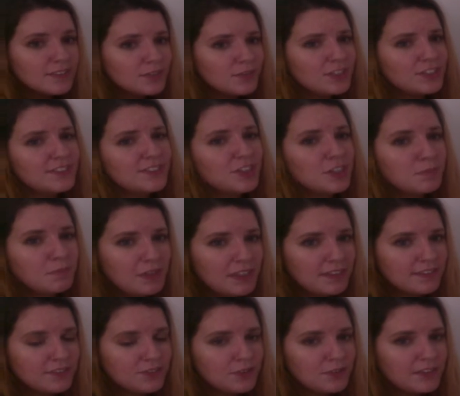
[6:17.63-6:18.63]
so we just took
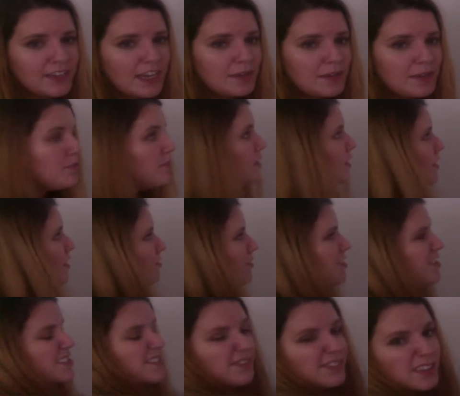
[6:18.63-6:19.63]
P's truth table, we
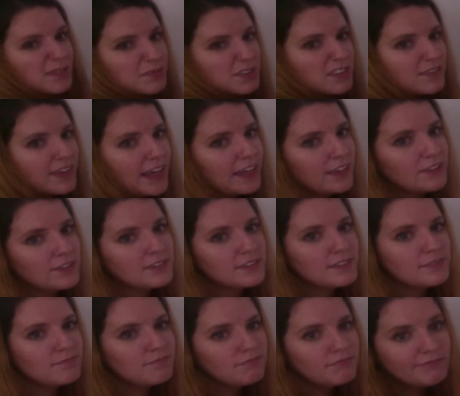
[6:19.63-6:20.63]
just flipped the
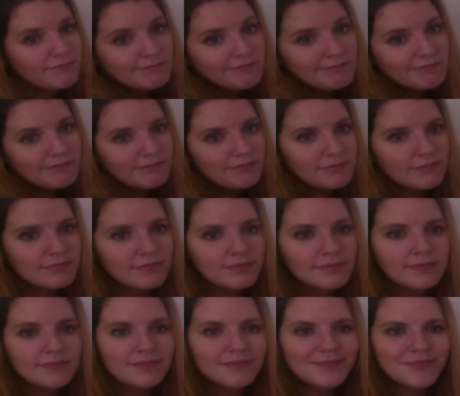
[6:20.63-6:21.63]
values.
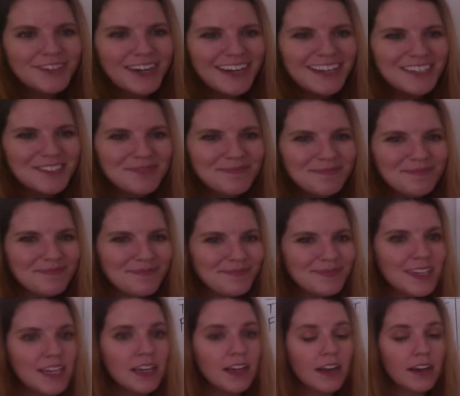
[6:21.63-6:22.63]
Great.
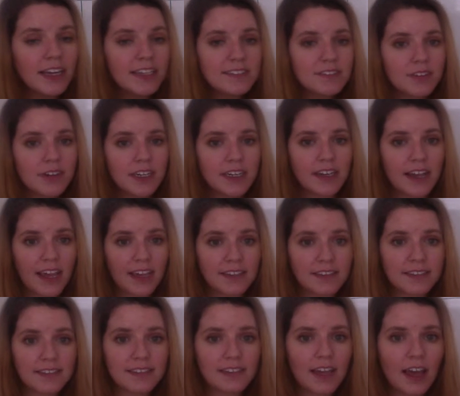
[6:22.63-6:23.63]
All right, so our next